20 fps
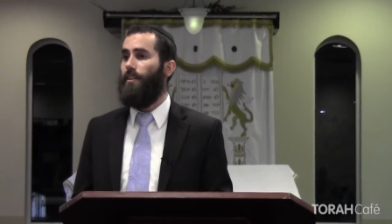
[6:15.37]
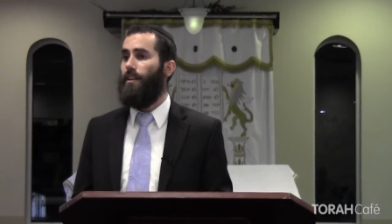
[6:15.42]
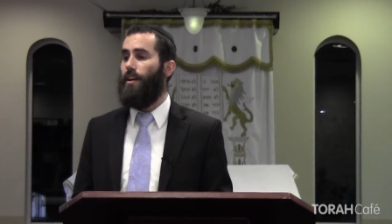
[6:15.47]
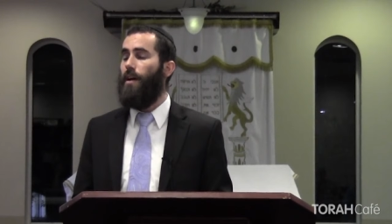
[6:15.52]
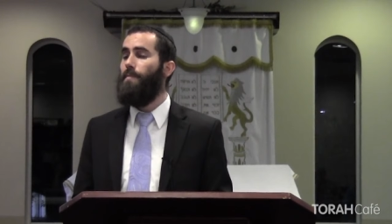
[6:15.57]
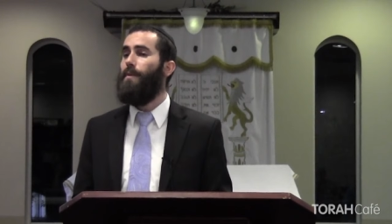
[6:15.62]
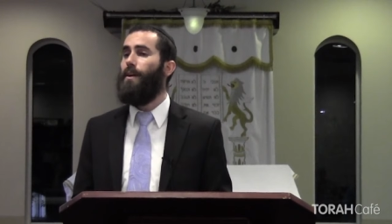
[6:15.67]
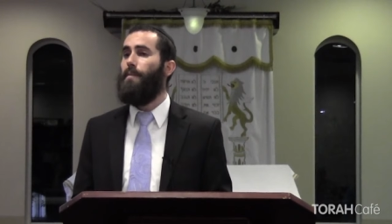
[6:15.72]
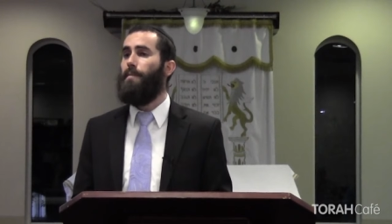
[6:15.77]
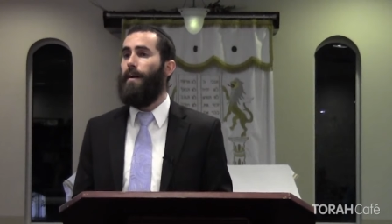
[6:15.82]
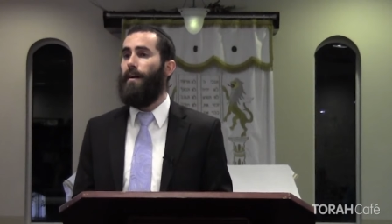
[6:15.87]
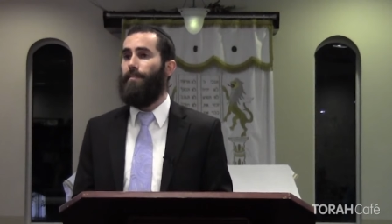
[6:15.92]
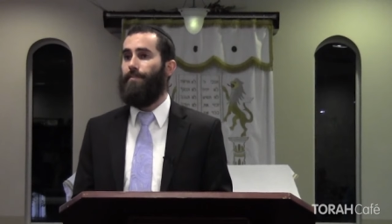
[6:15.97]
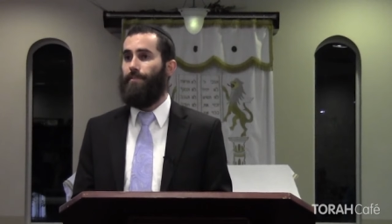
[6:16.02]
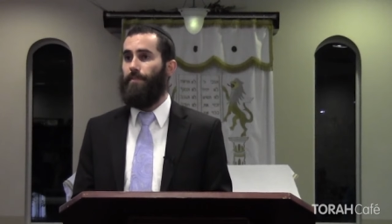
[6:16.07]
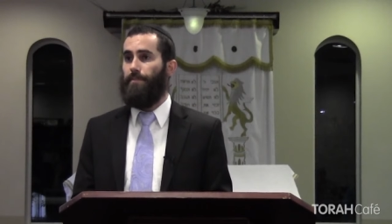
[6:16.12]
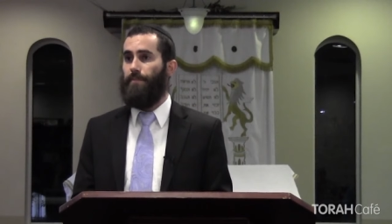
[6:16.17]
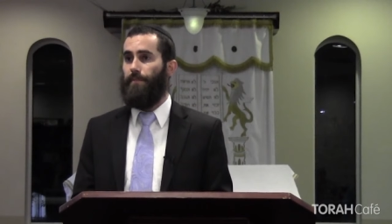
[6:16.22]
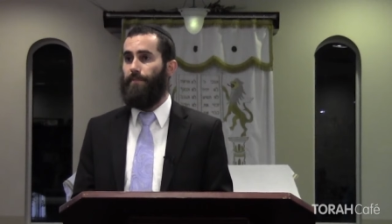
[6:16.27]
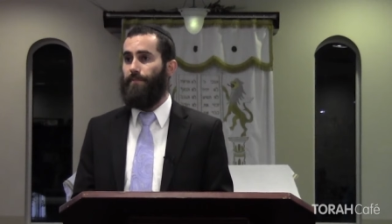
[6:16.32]
coming about
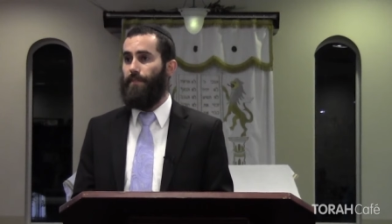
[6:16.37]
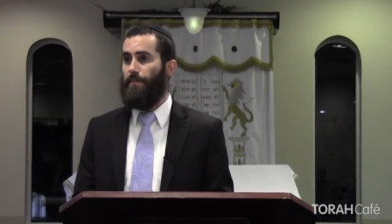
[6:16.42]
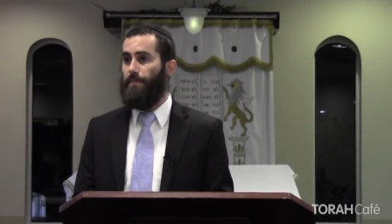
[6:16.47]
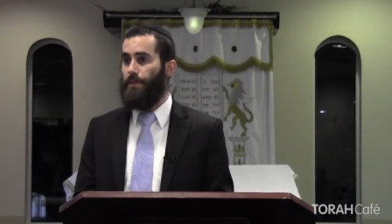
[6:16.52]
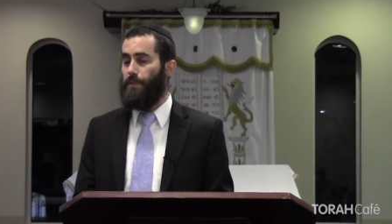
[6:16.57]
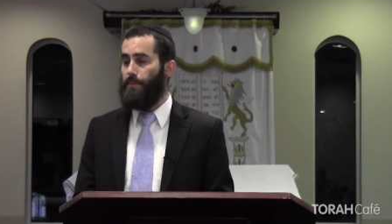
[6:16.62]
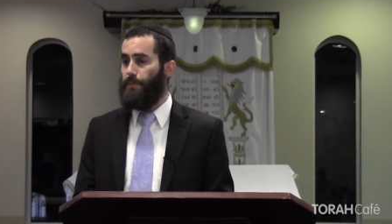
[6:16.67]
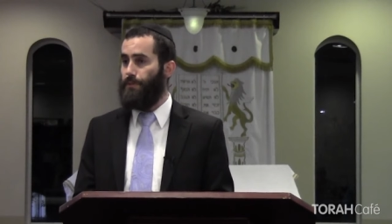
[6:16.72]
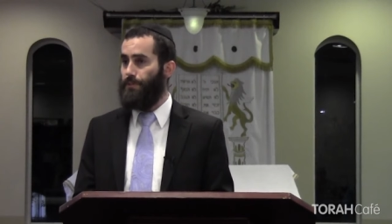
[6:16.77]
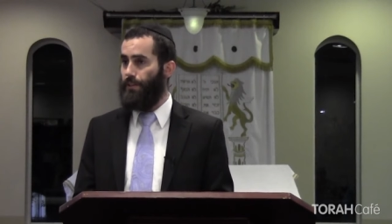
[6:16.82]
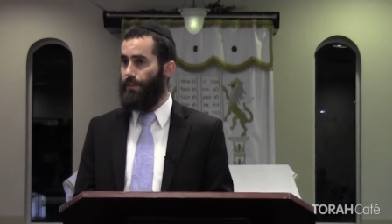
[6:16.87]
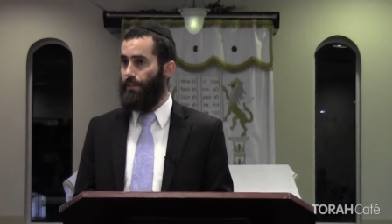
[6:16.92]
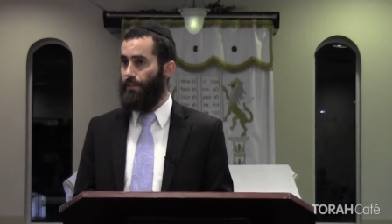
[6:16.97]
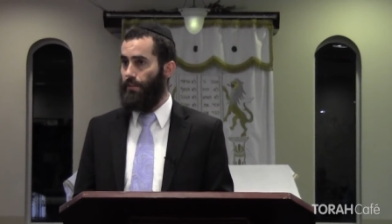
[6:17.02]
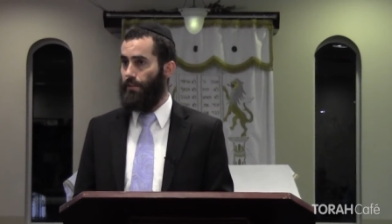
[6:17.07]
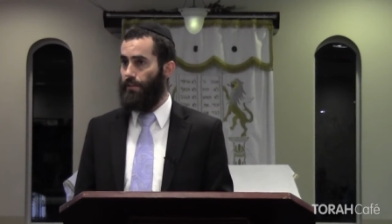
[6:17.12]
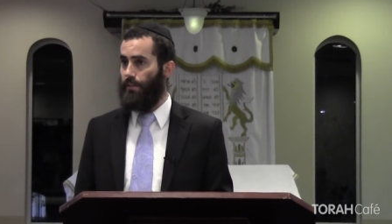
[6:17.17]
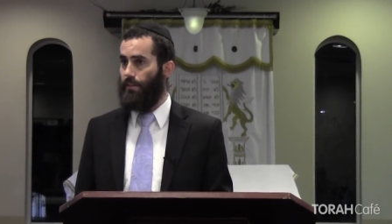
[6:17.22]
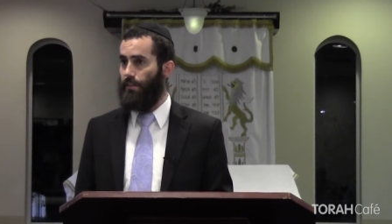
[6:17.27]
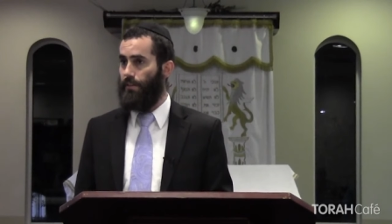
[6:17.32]
from this
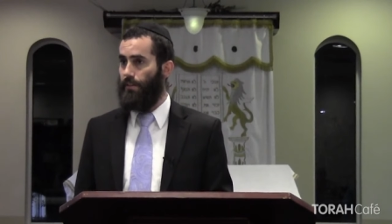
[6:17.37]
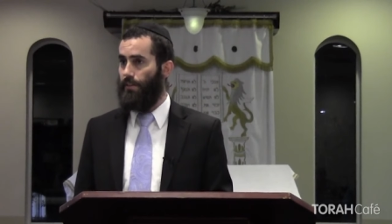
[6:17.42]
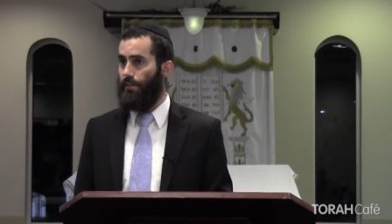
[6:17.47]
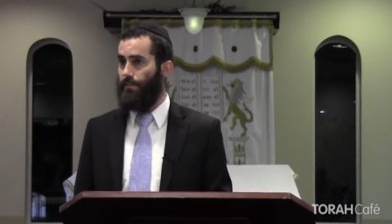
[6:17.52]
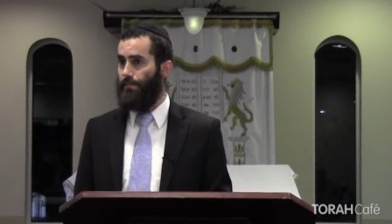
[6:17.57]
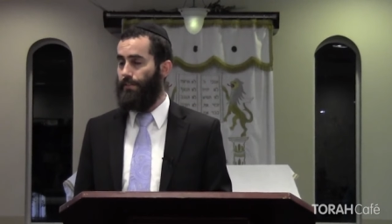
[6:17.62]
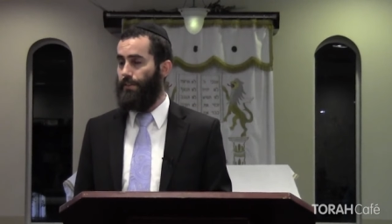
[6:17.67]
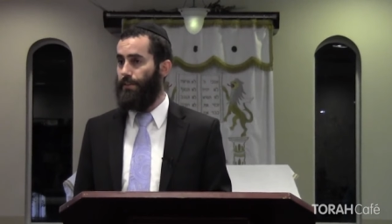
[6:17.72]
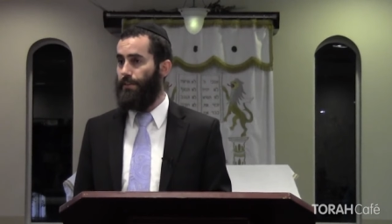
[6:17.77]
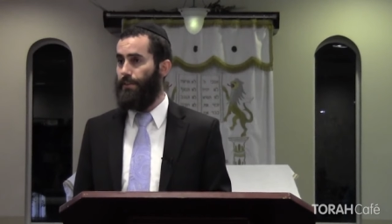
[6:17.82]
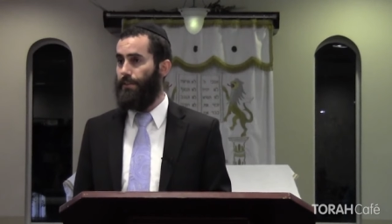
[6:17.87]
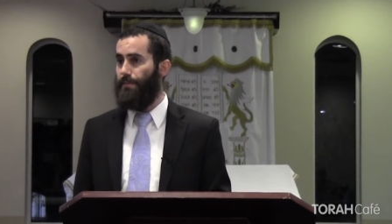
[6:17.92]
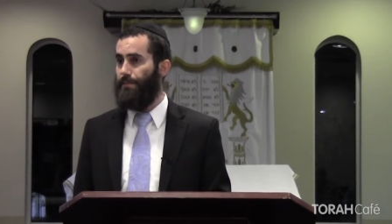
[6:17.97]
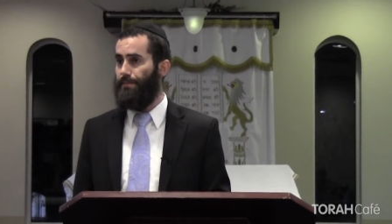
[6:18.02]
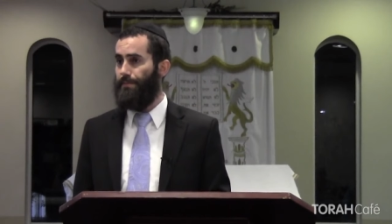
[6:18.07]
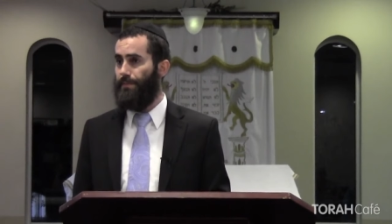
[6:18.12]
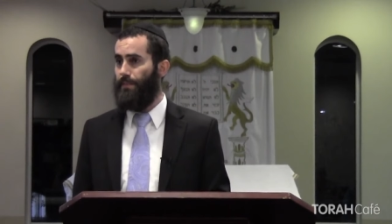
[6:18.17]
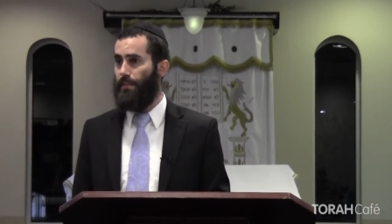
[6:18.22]
particular figure.